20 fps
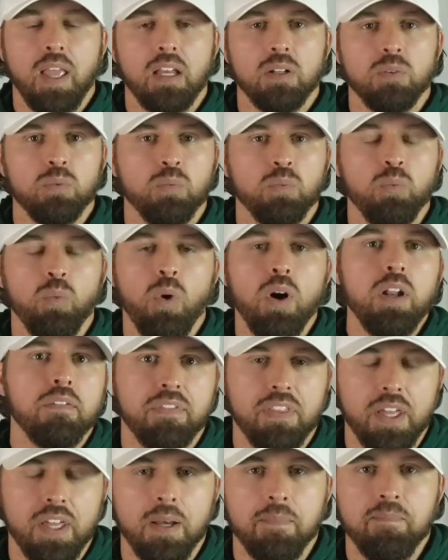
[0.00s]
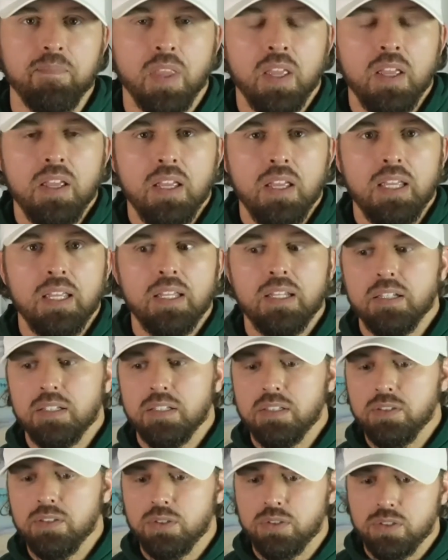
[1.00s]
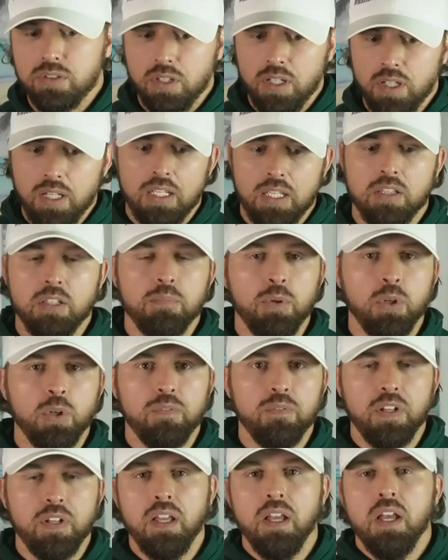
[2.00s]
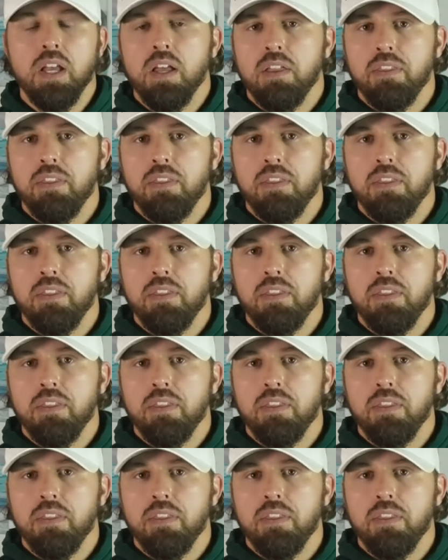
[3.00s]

And one of them is in the movie,